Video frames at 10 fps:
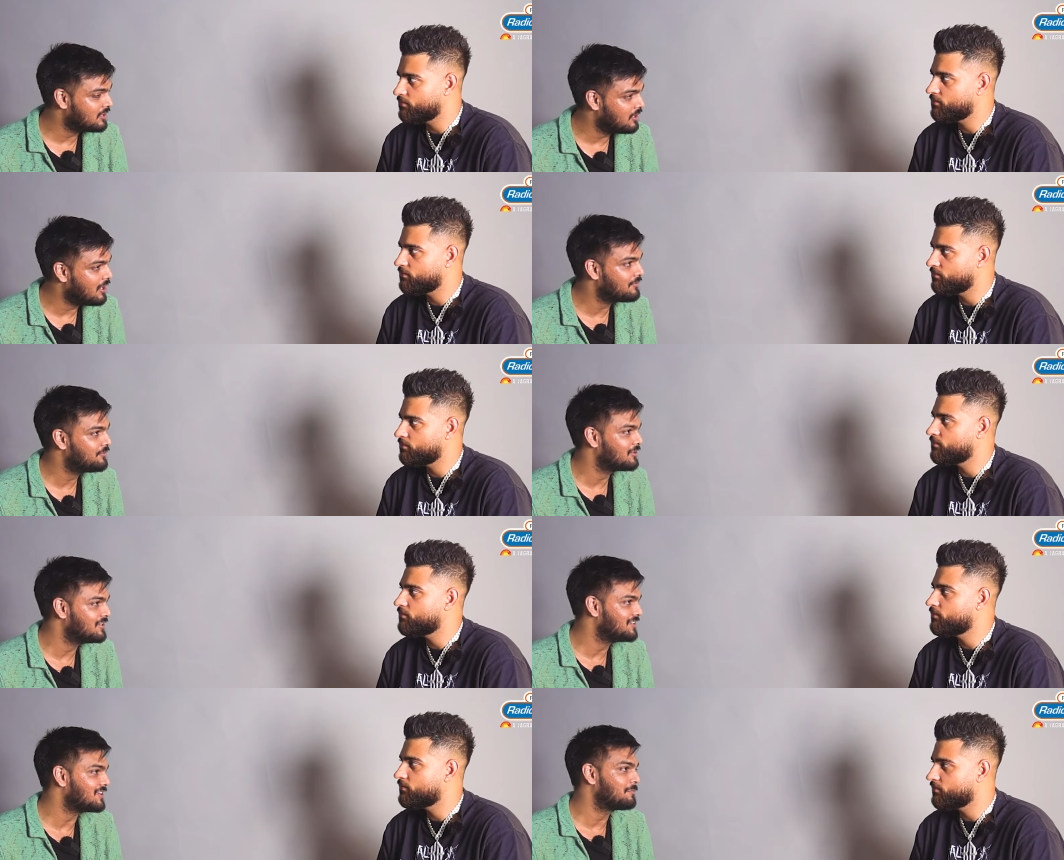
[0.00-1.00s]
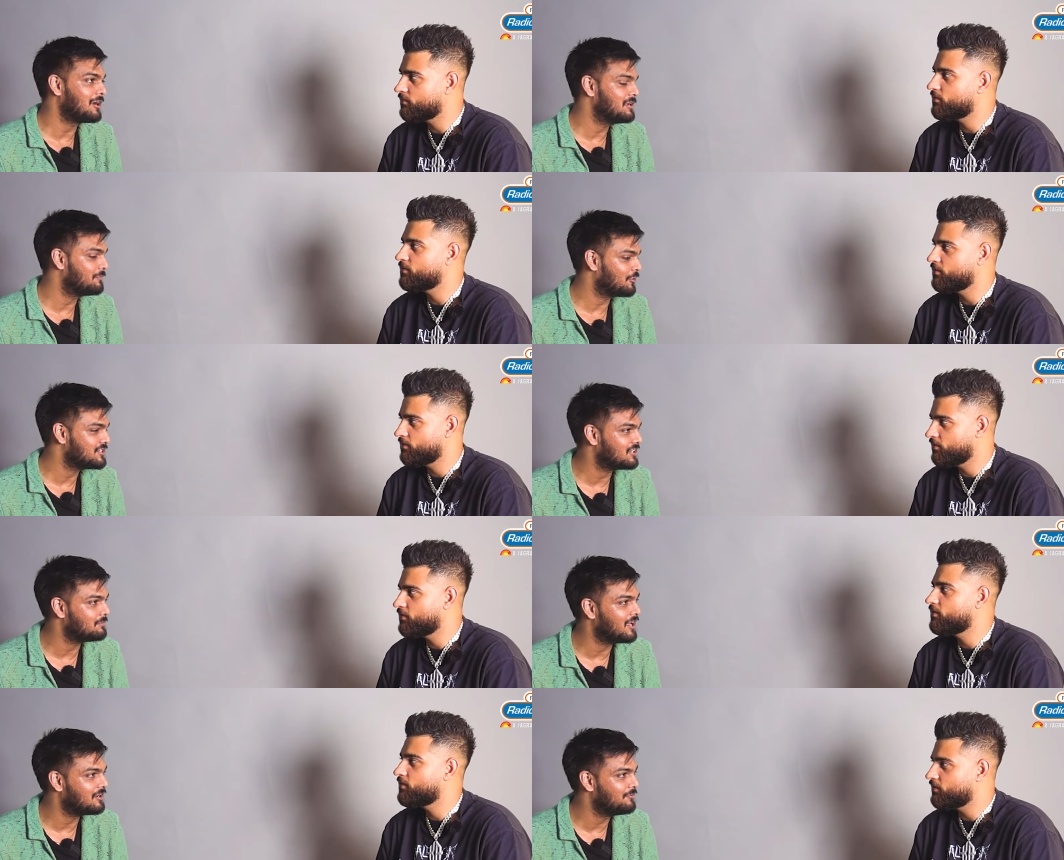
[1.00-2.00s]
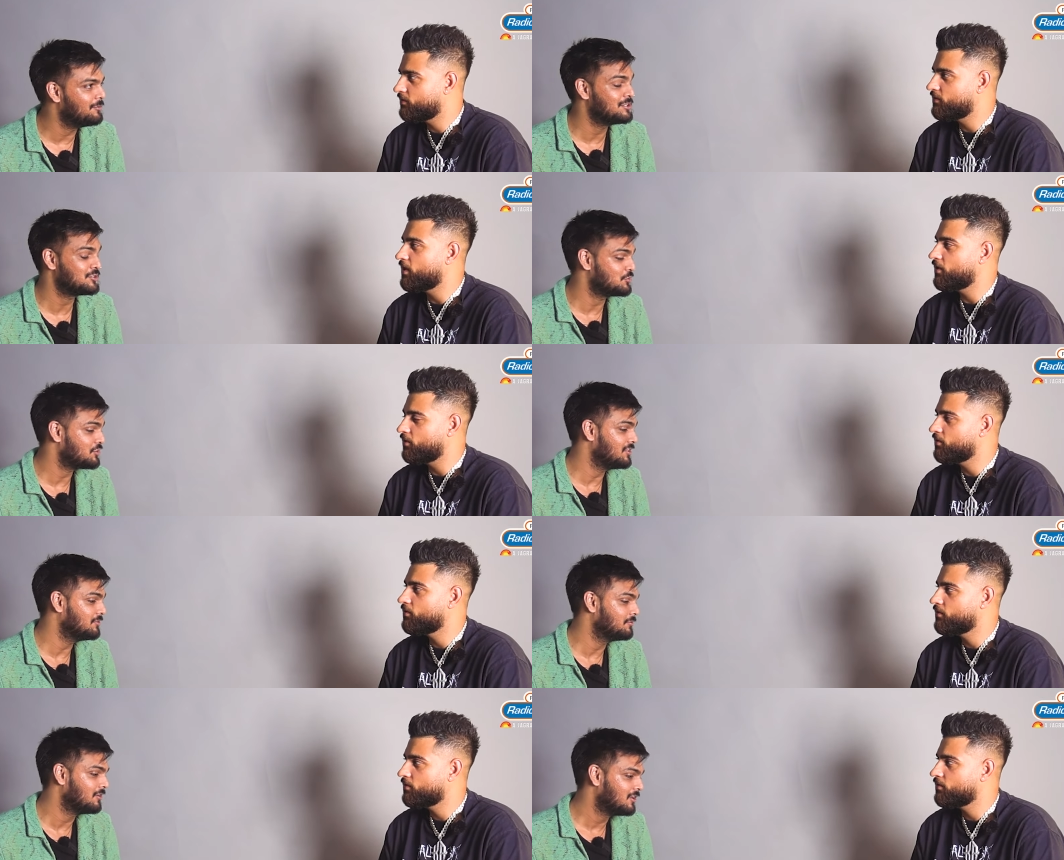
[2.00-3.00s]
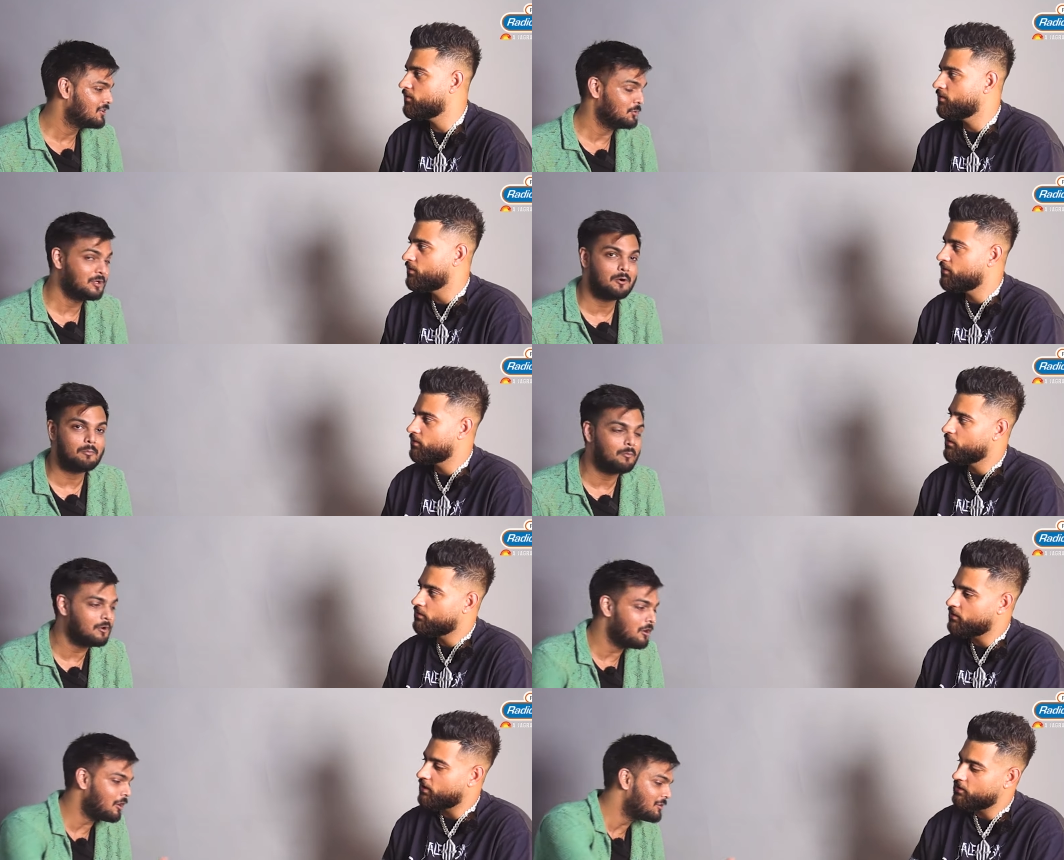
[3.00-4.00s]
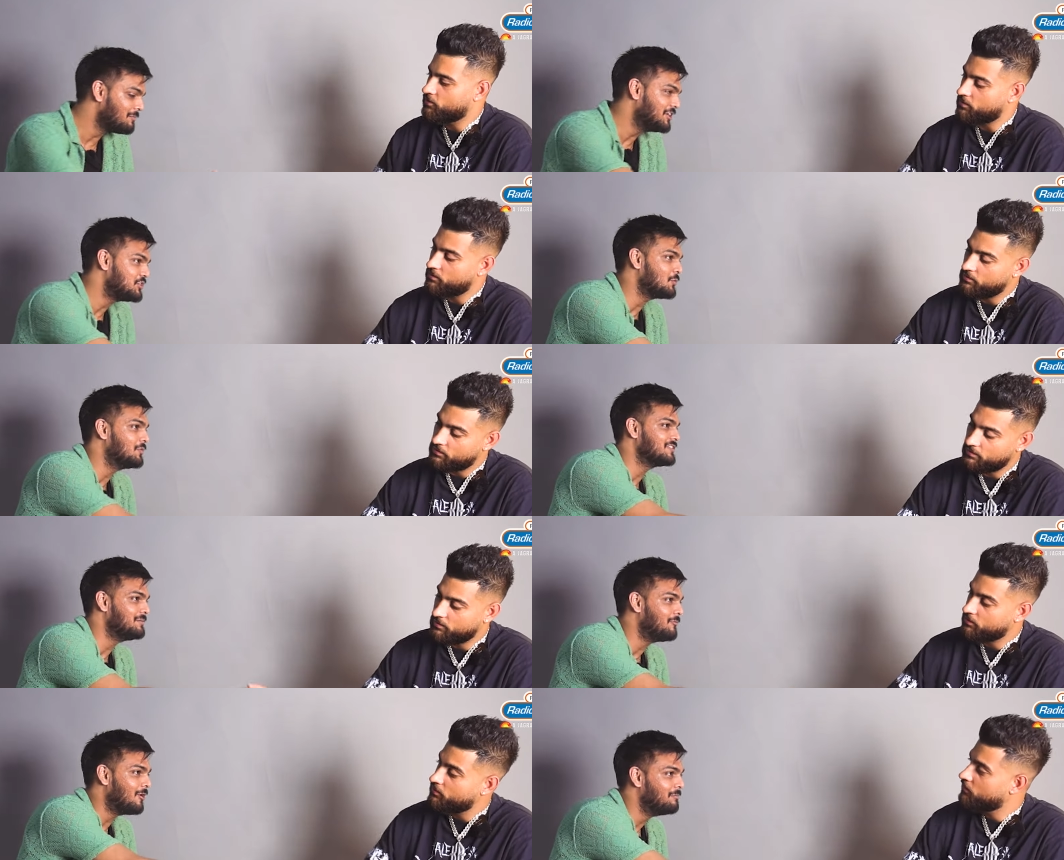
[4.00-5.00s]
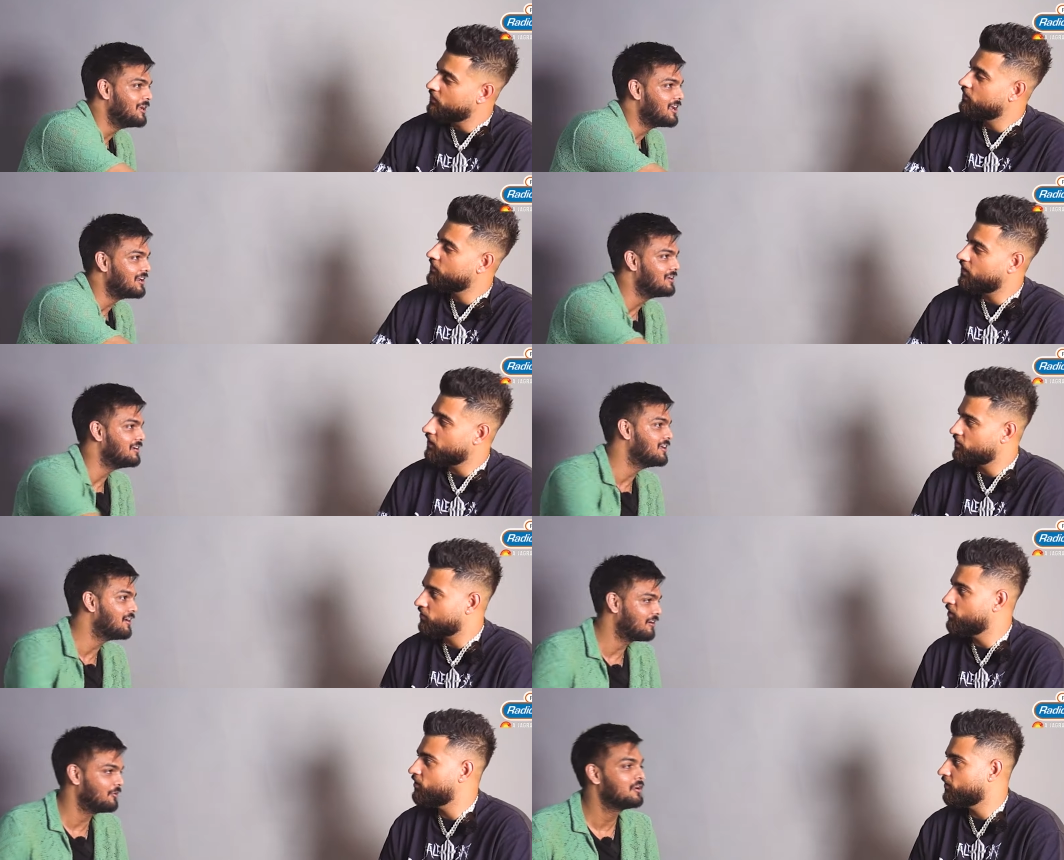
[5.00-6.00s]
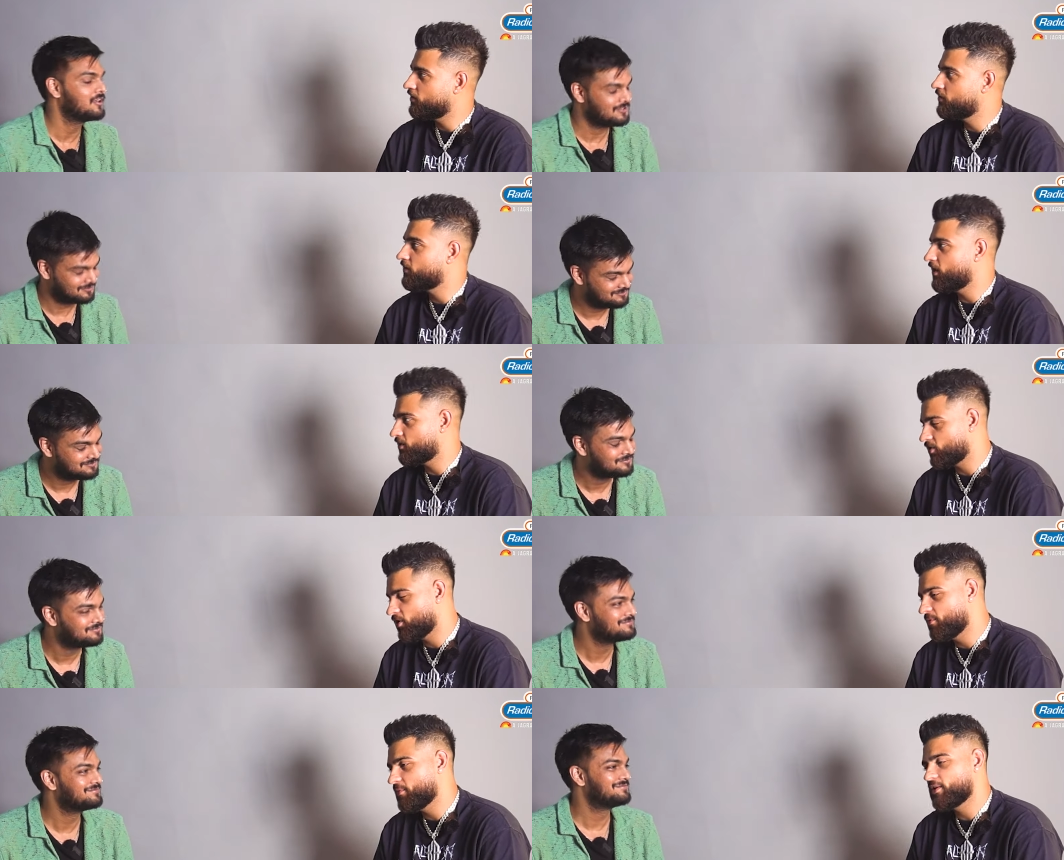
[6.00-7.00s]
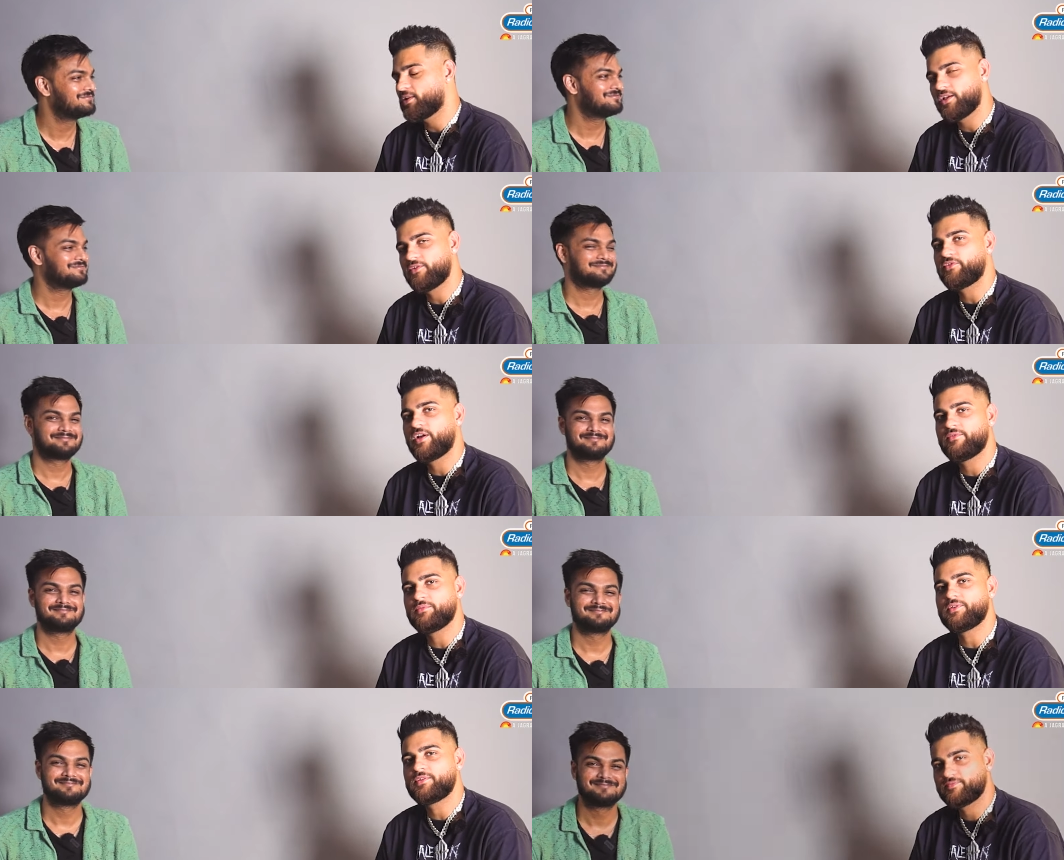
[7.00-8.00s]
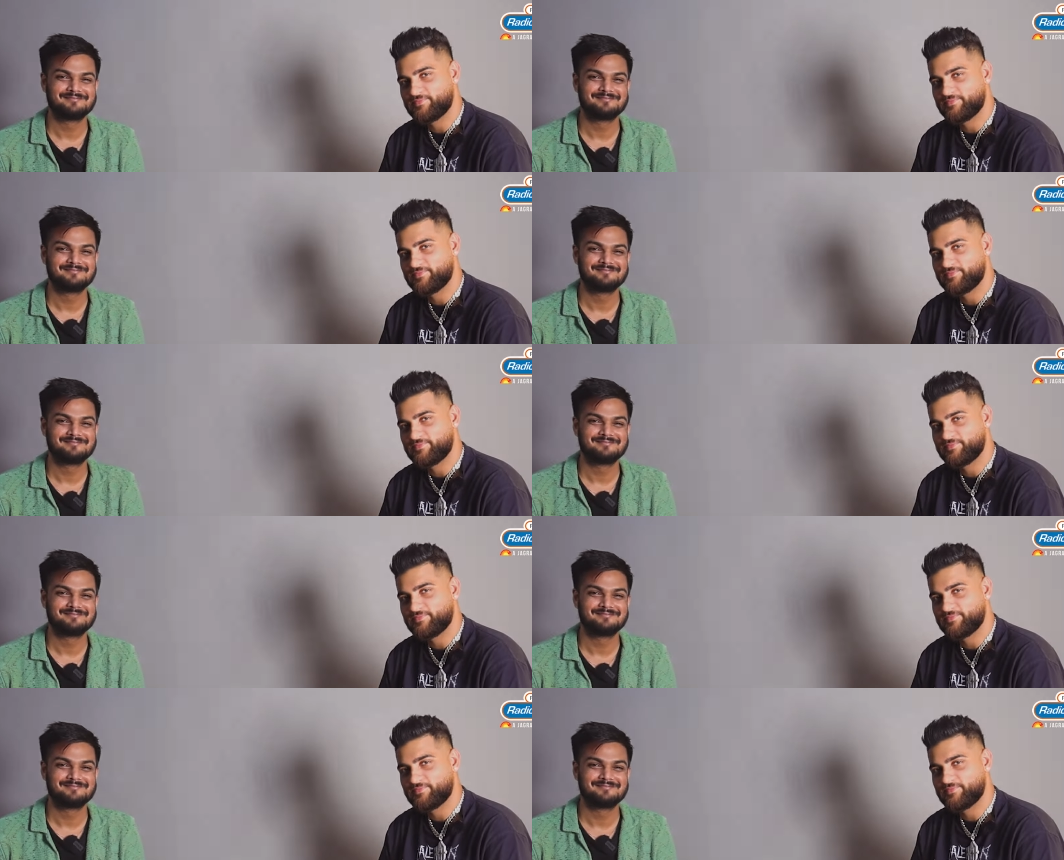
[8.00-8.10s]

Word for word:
Speaker 1: all the luck for this upcoming project man and we wish Thank to see you, doing a lot thanks many man. shows in bombay and in thanks India. a
Speaker 2: lot thanks a lot man thank you for having me